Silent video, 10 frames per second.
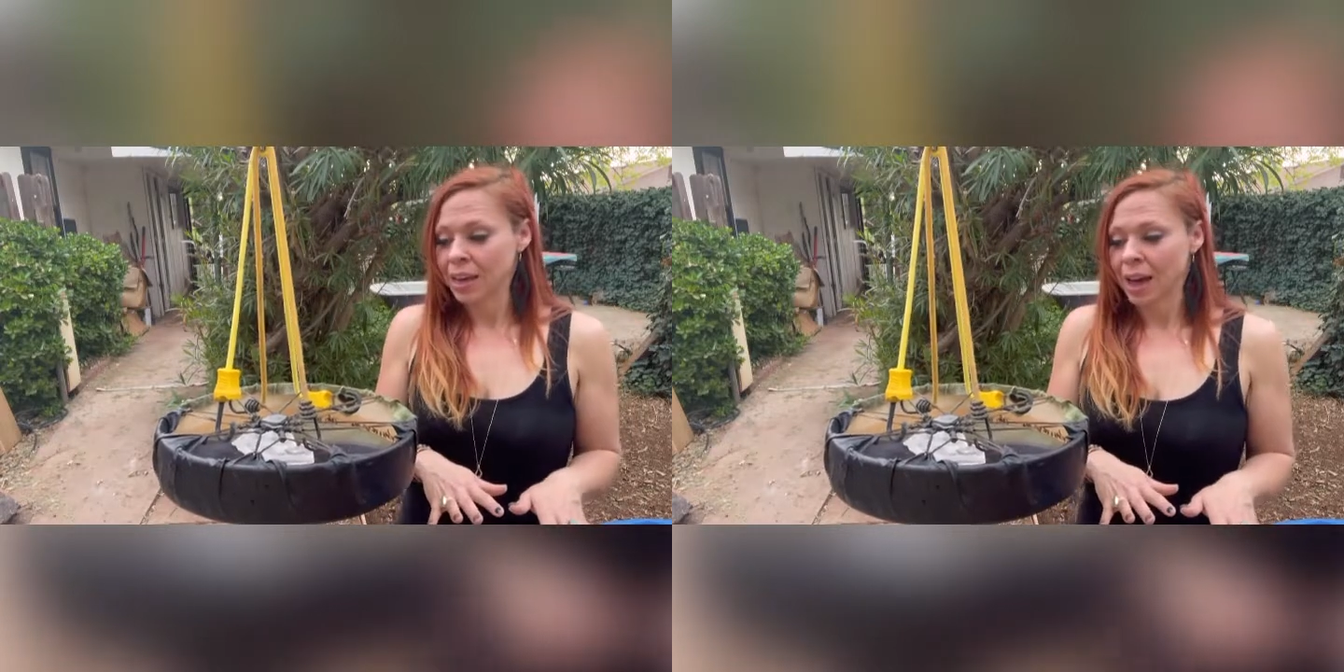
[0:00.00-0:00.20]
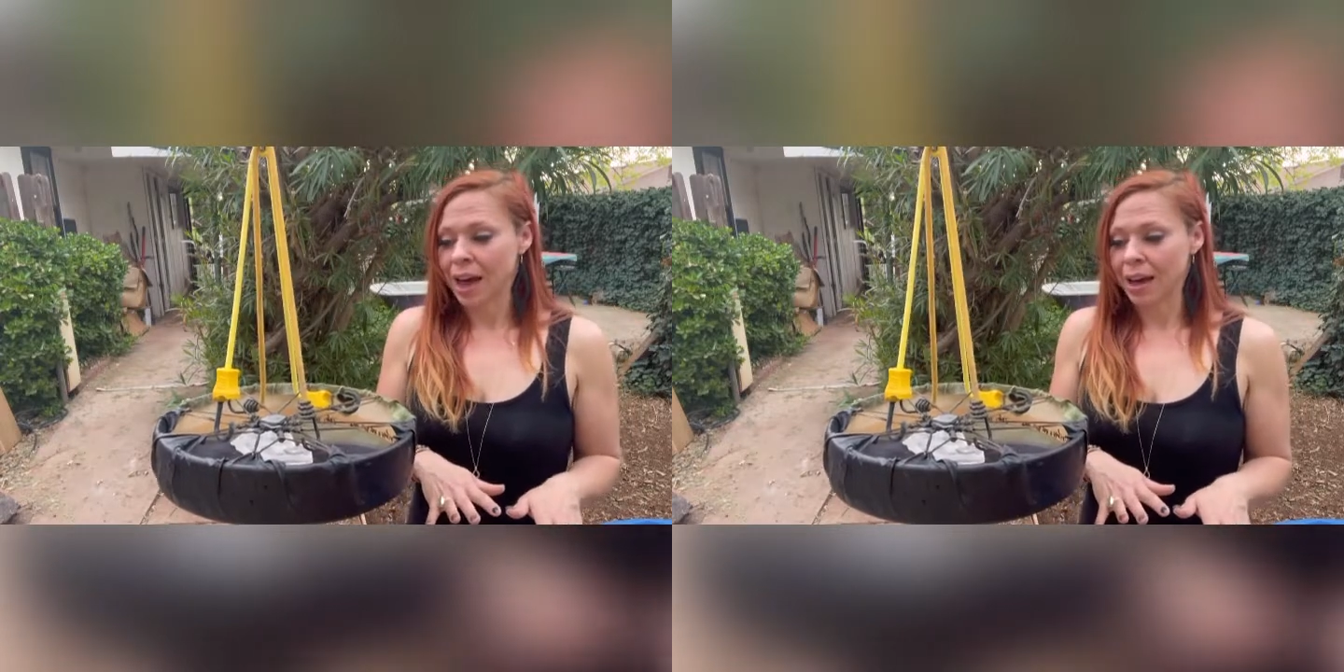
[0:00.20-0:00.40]

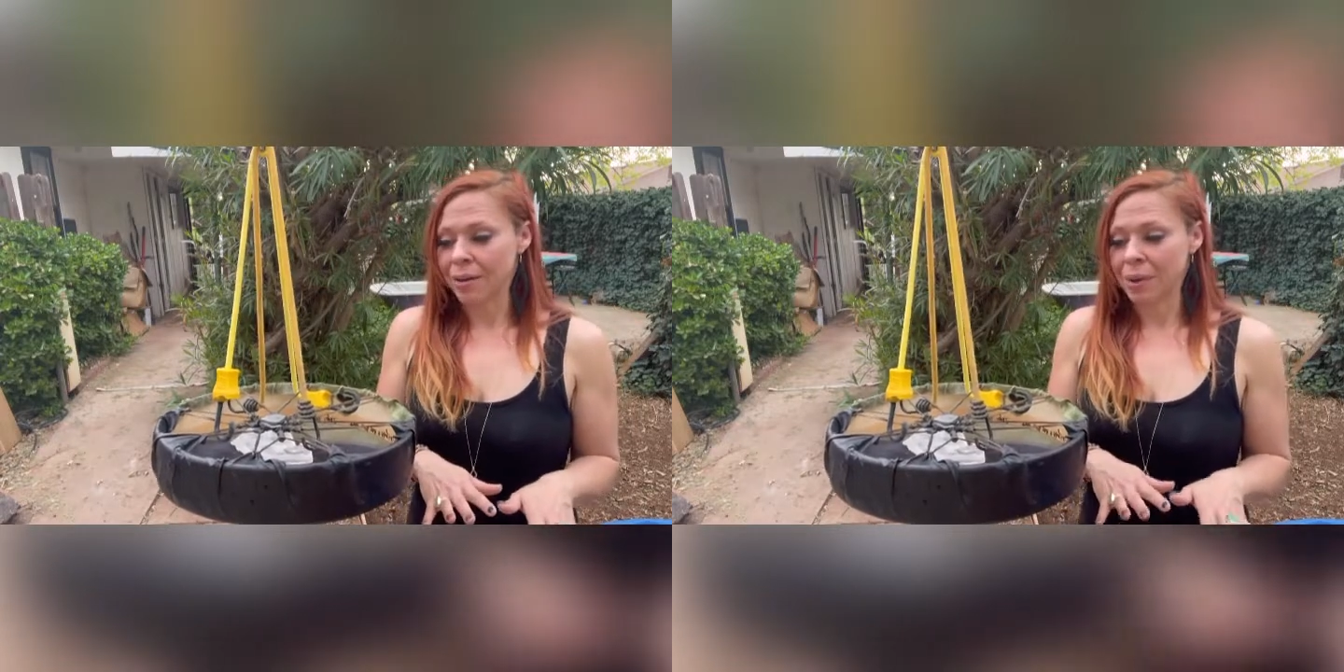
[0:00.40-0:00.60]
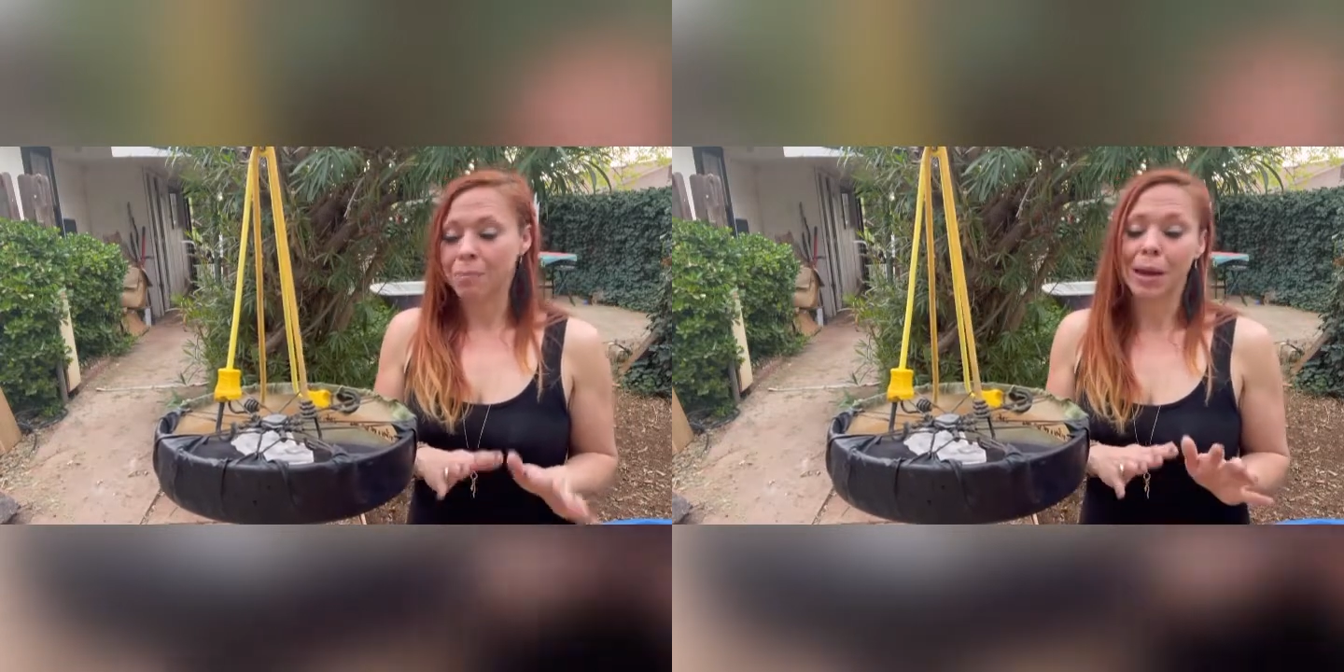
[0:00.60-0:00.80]

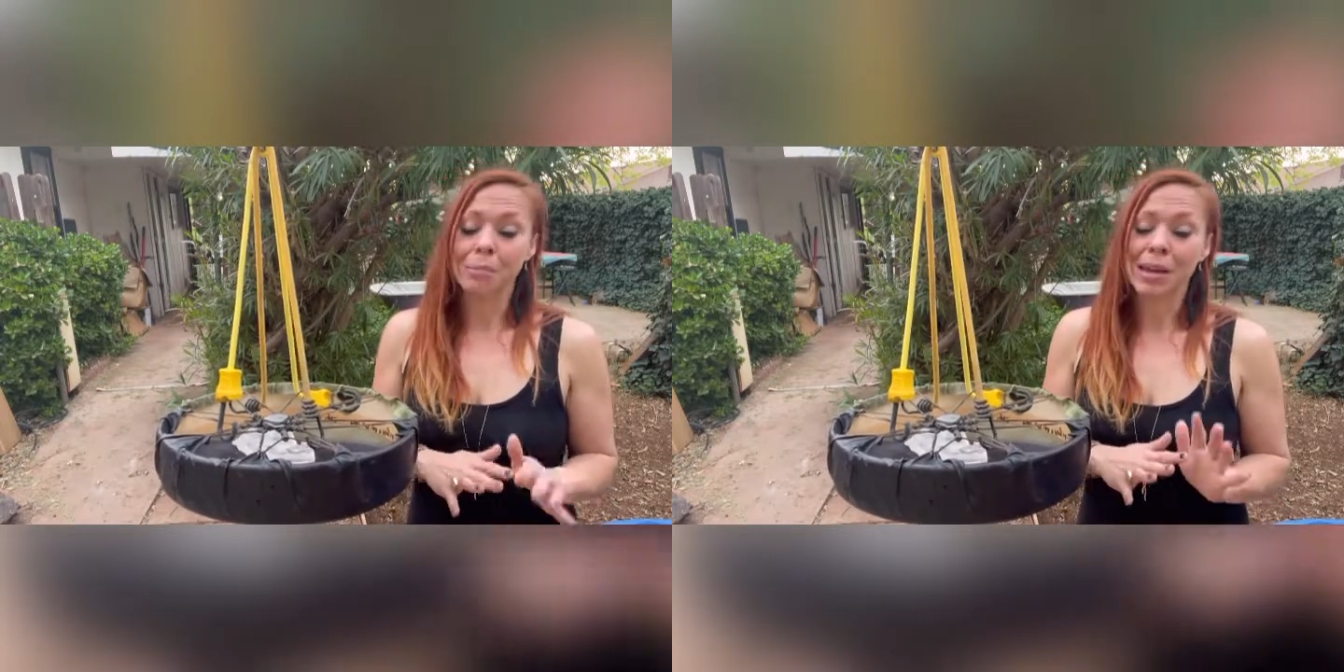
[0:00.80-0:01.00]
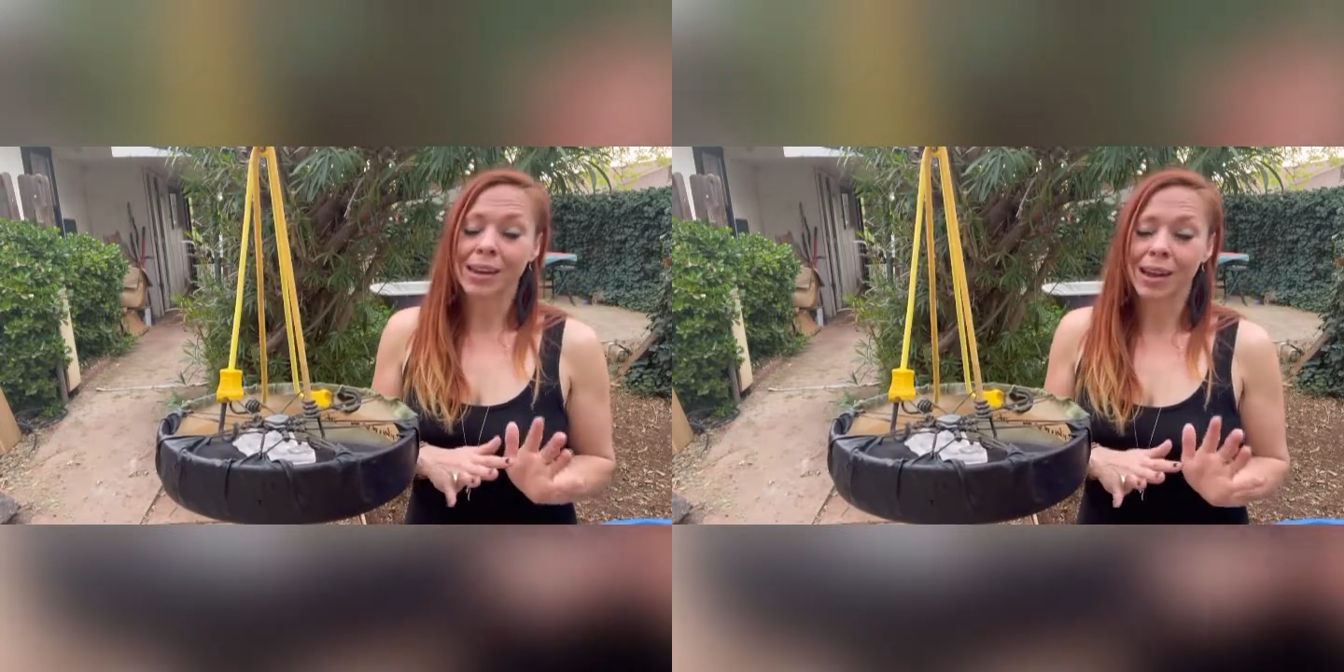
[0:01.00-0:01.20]
um, and by a
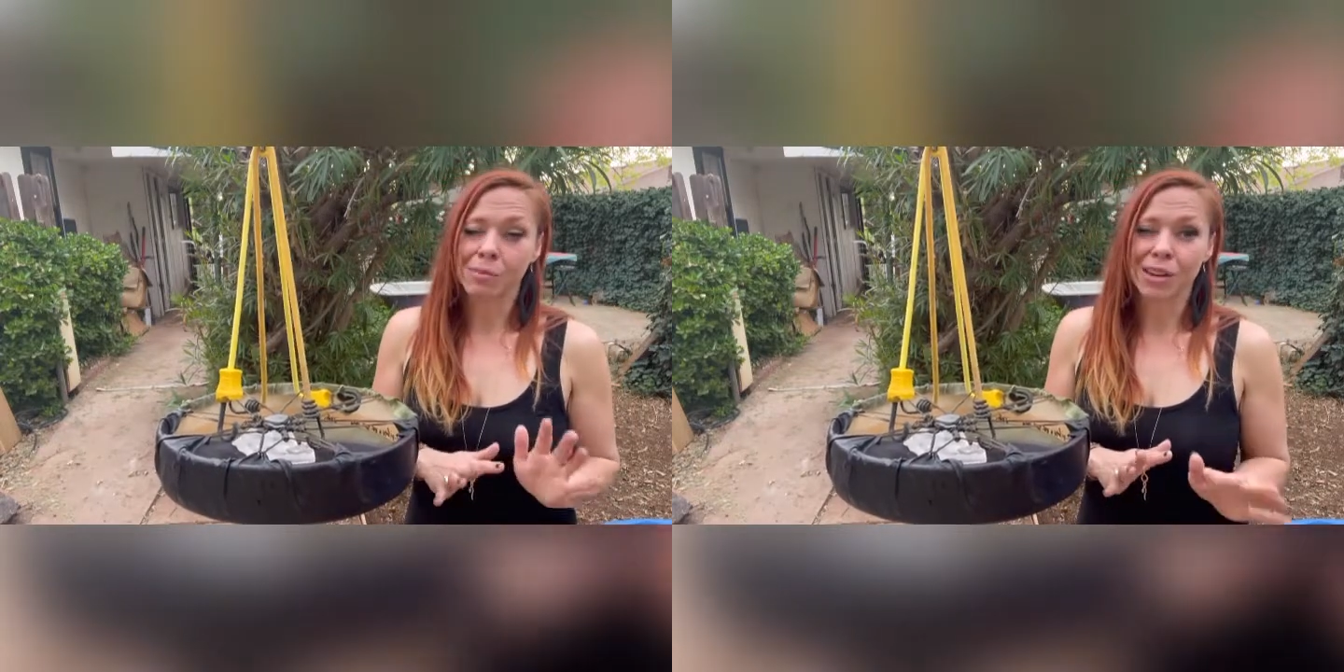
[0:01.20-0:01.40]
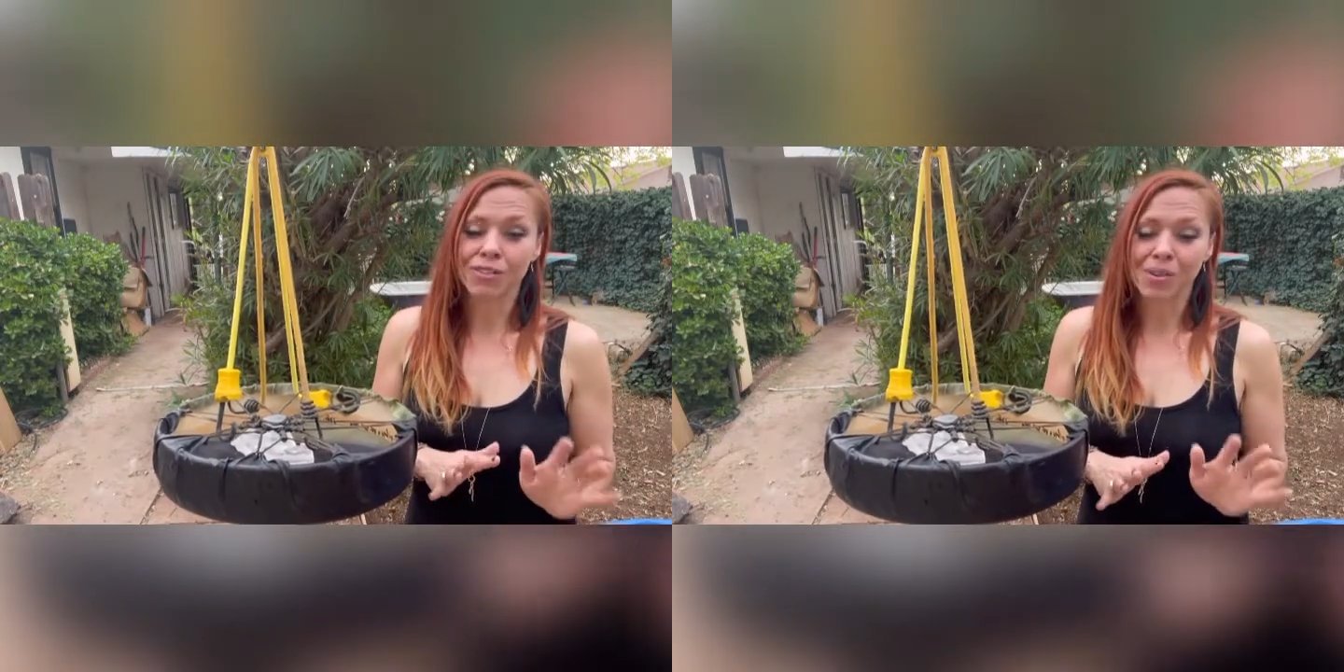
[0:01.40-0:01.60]
minute, I
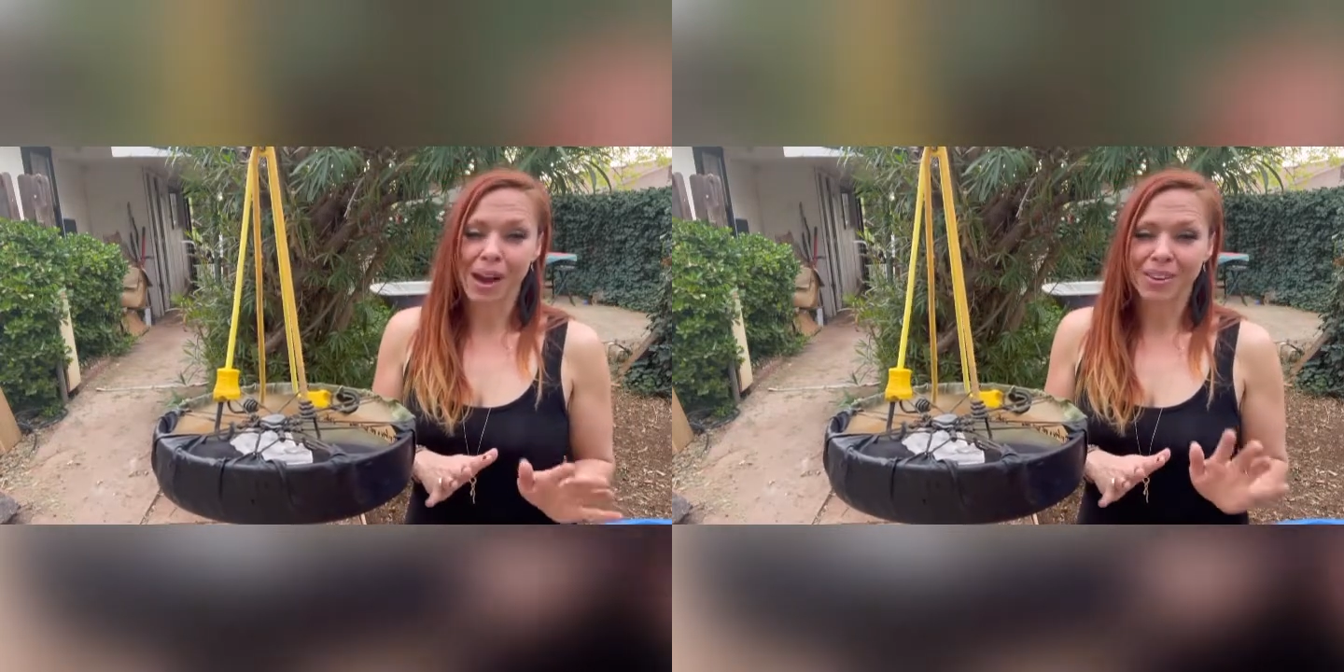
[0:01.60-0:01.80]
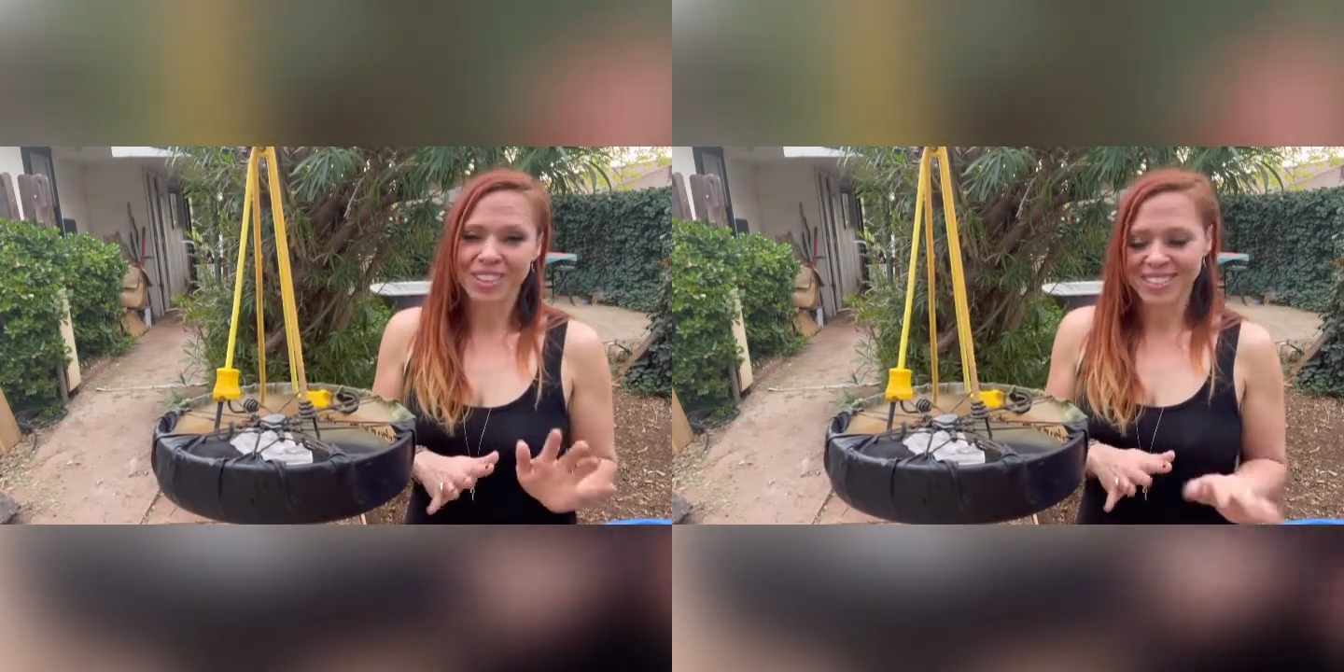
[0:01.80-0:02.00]
mean a few
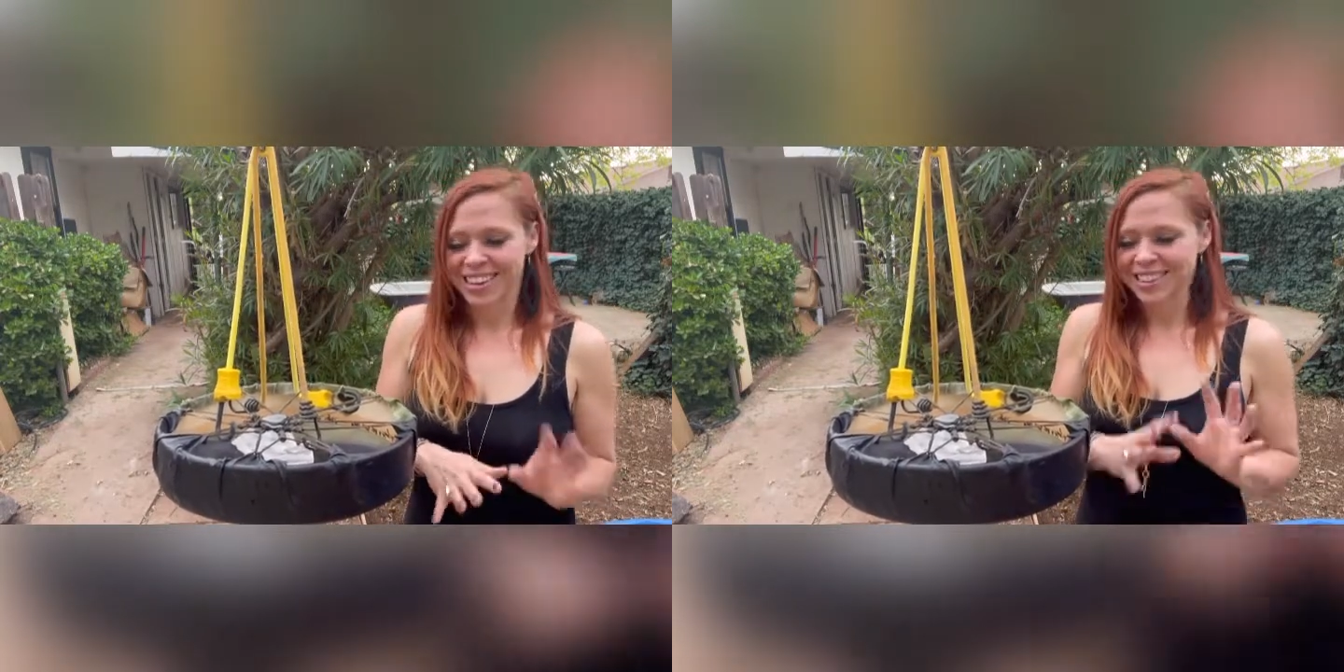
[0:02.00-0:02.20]
hours